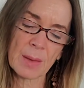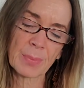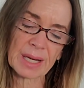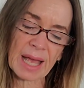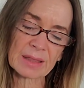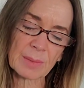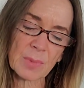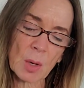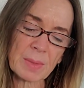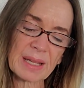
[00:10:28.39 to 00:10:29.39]
But at the
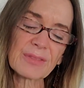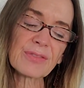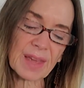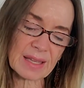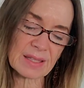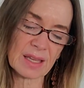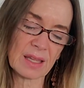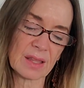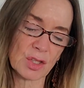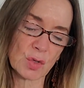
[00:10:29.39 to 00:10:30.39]
moment of
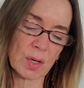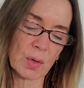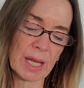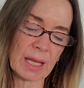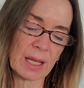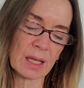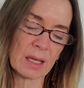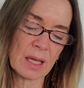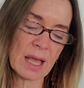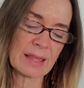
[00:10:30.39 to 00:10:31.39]
facing the triggering,
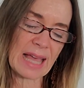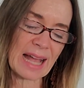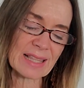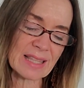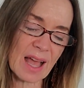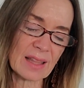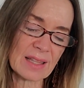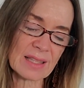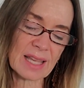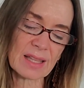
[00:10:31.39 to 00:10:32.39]
that
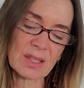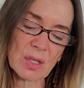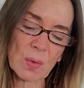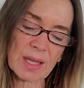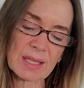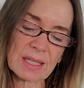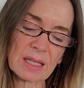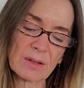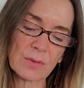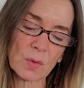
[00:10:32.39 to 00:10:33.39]
silence can so easily
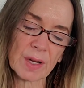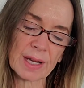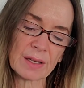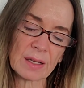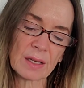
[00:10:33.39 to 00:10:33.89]
avoid.